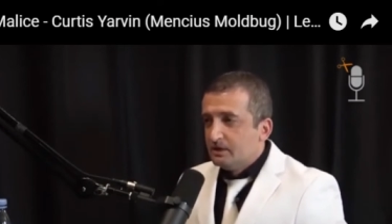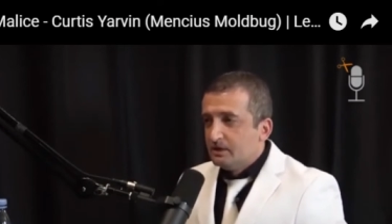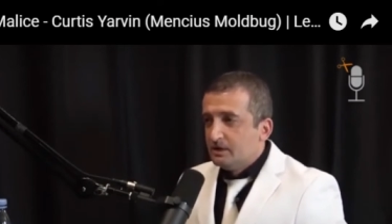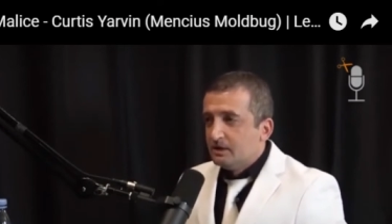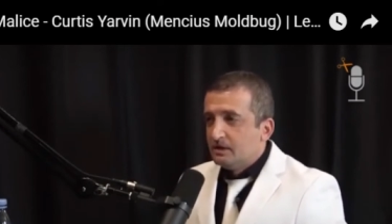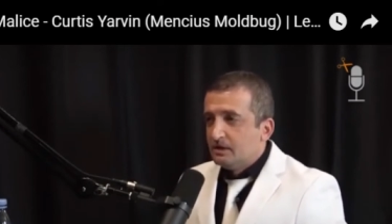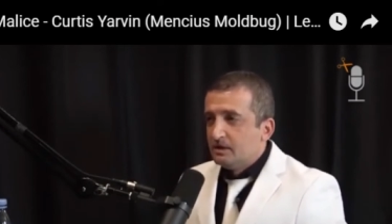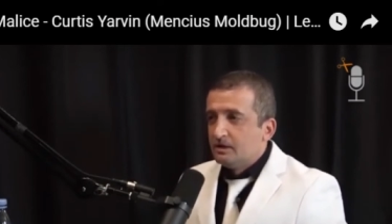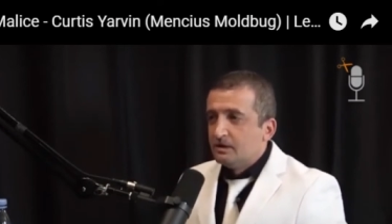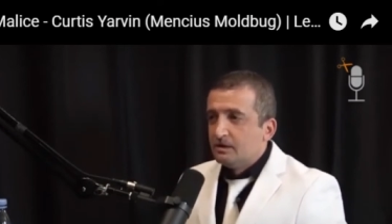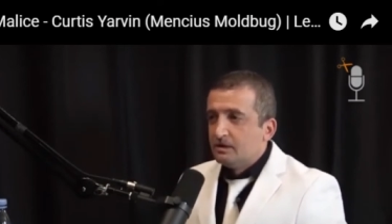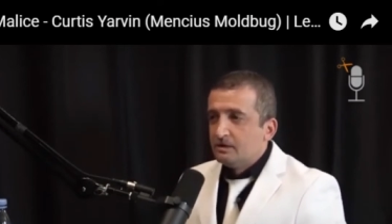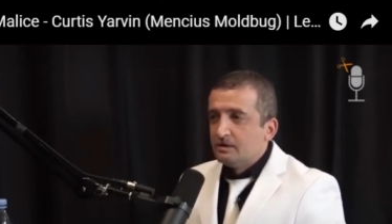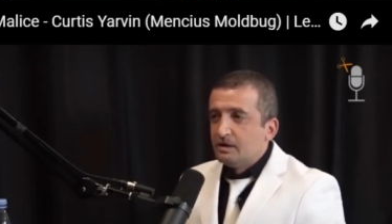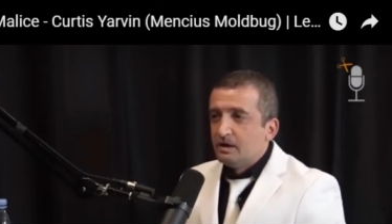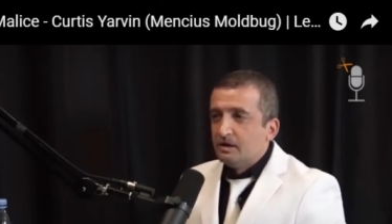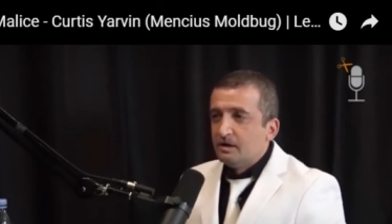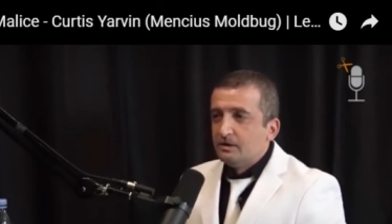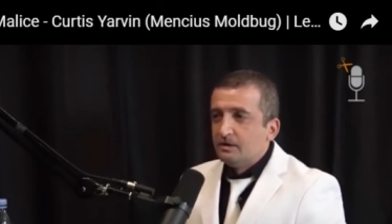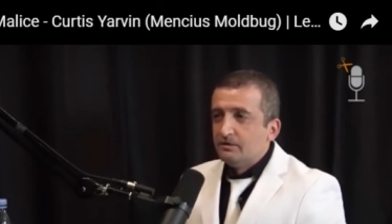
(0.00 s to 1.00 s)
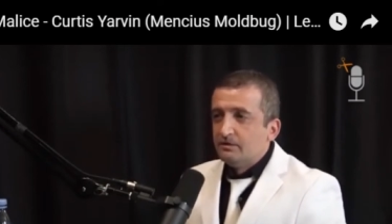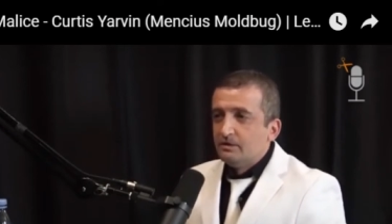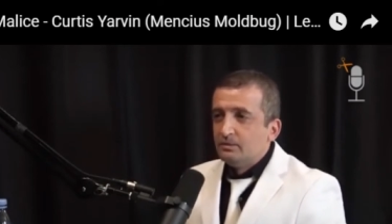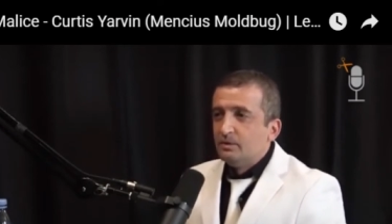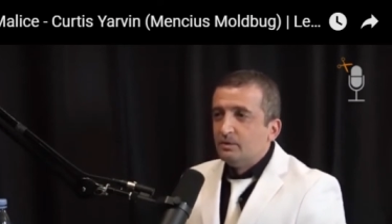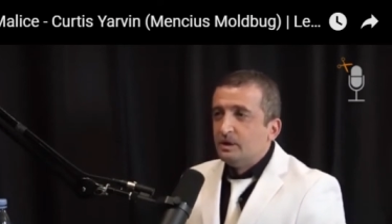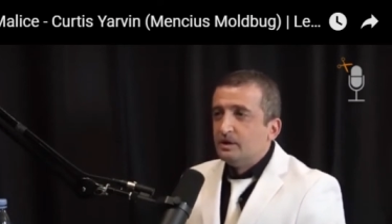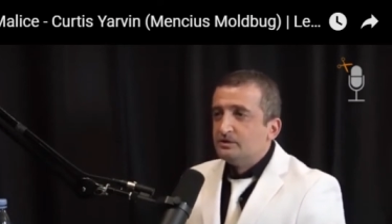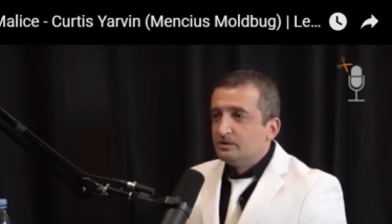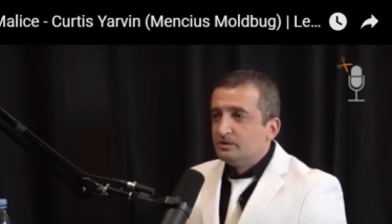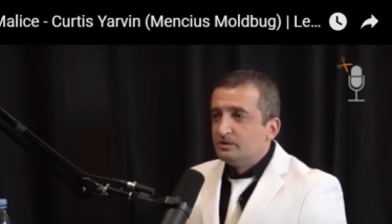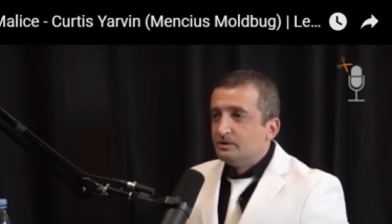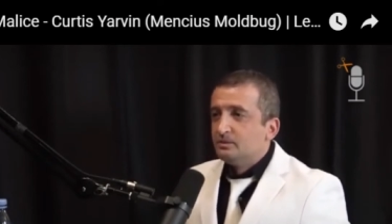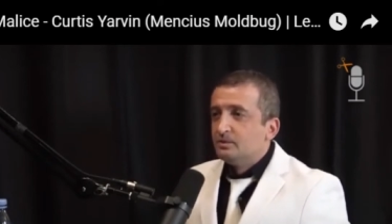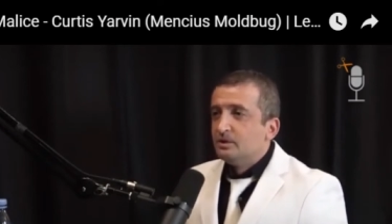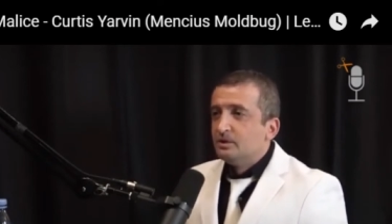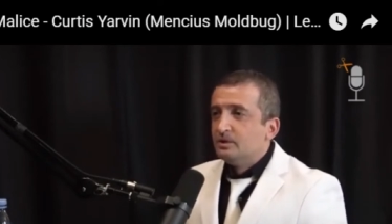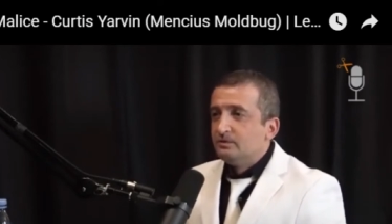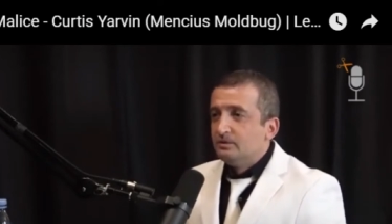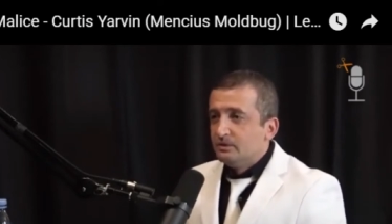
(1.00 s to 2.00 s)
uh, kind of the Western
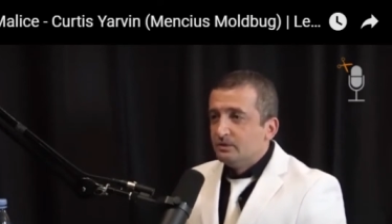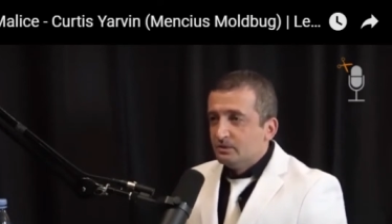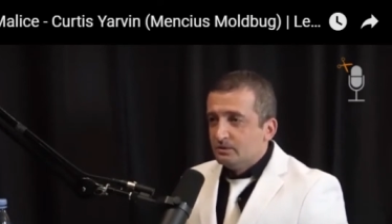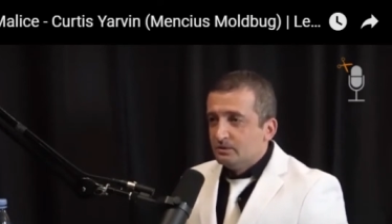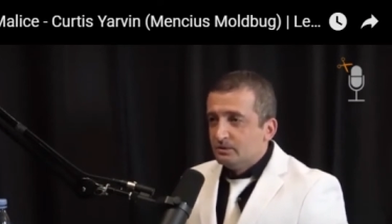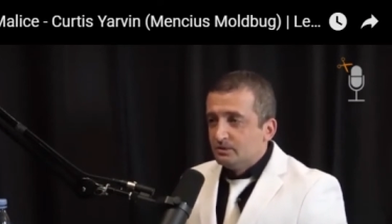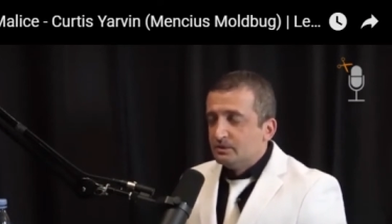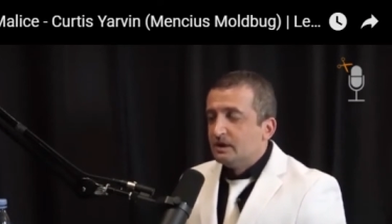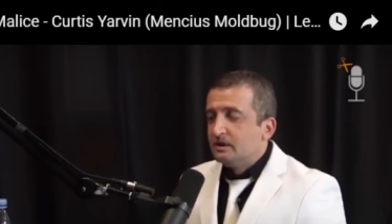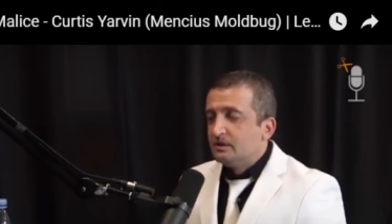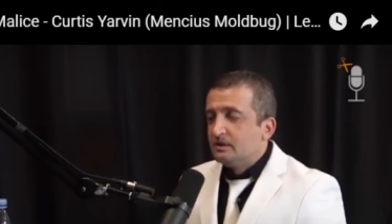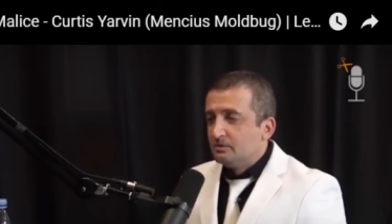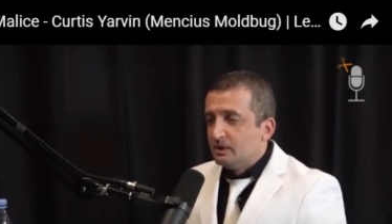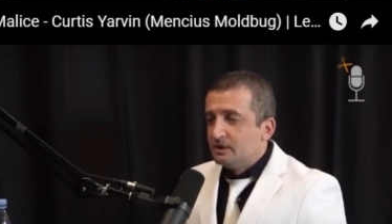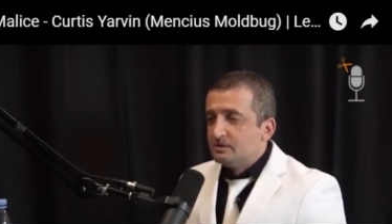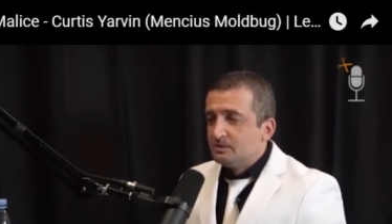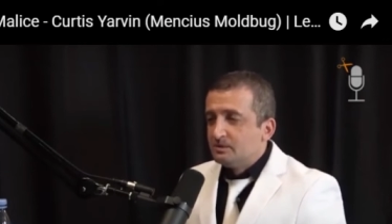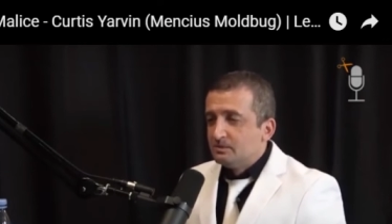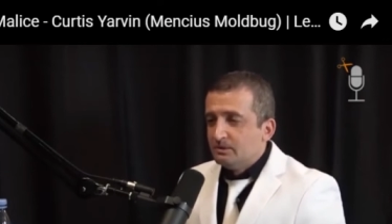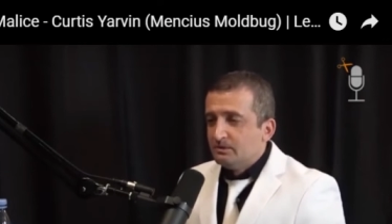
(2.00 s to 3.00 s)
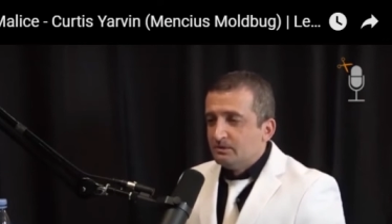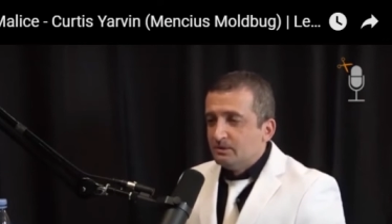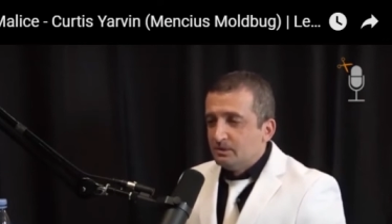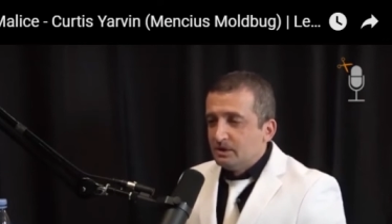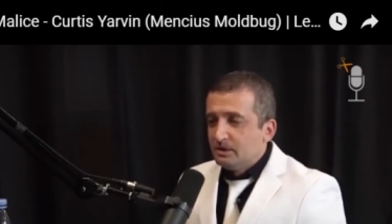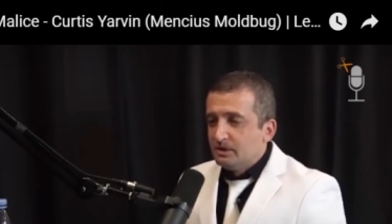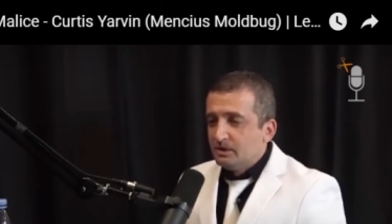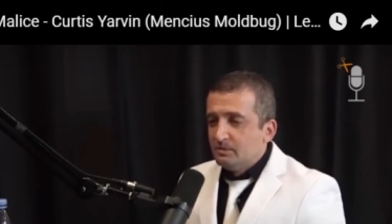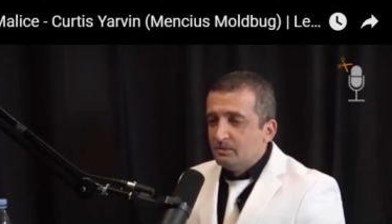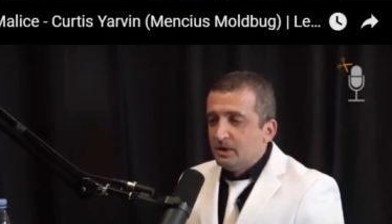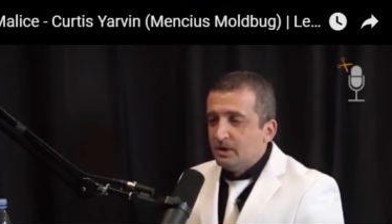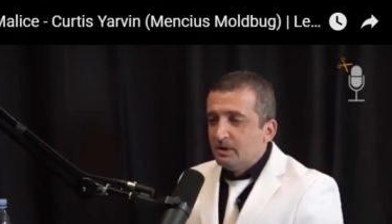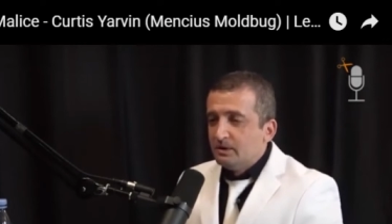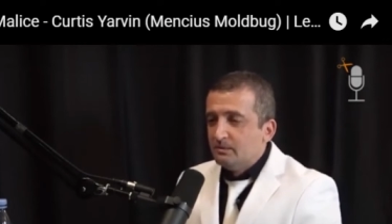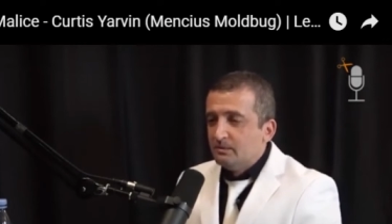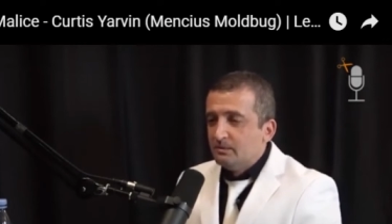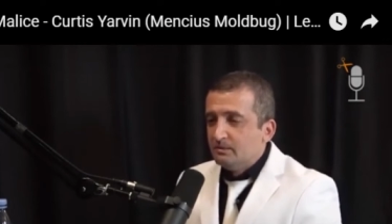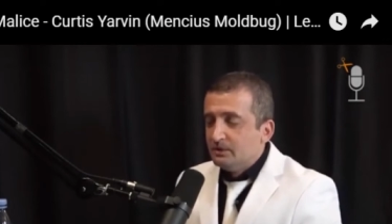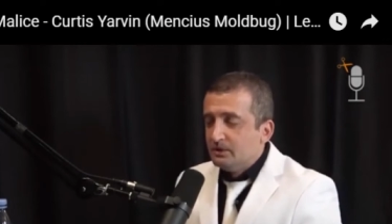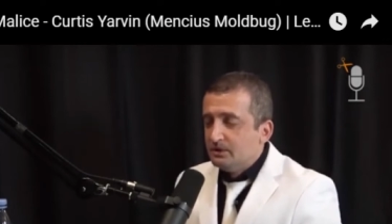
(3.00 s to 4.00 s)
worldview, or not the Western worldview, like the
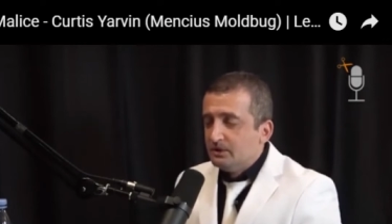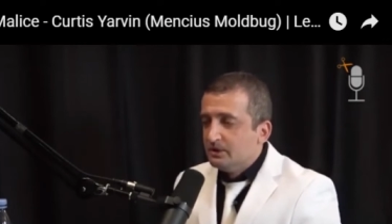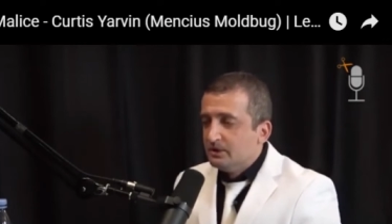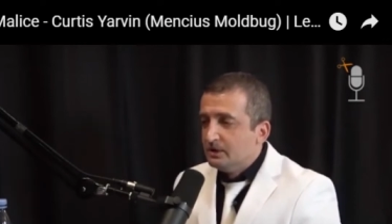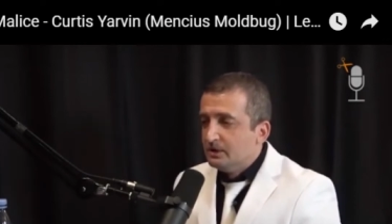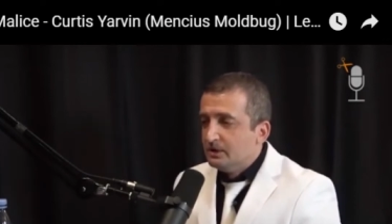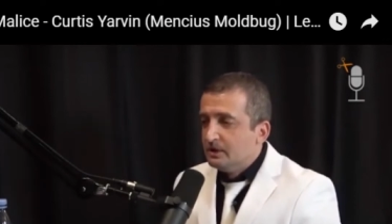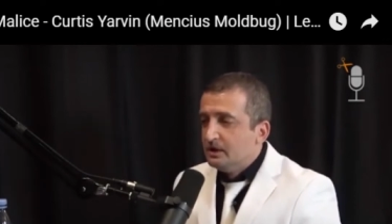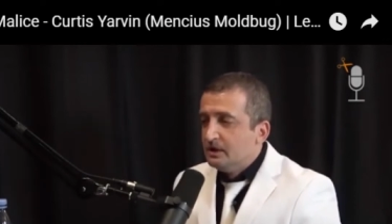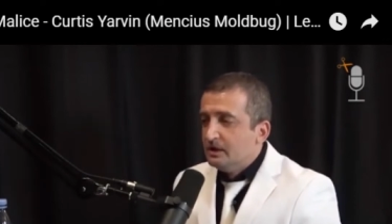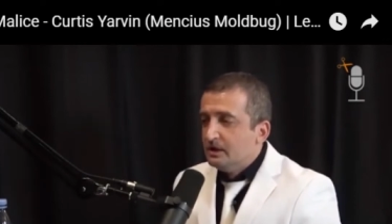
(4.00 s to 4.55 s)
American milieu,